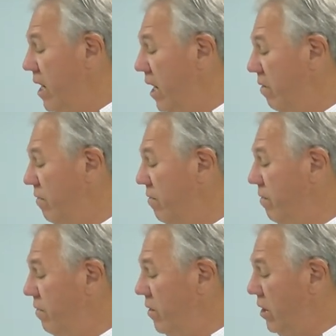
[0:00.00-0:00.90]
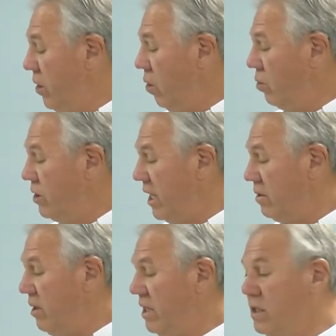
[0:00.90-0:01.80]
of the Old
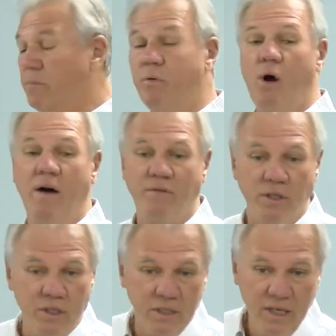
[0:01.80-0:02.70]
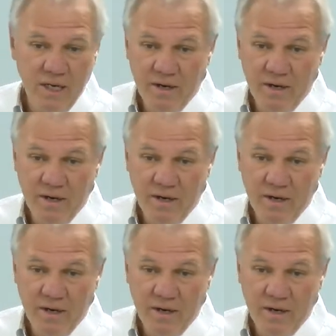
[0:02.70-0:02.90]
Testament is the prophets.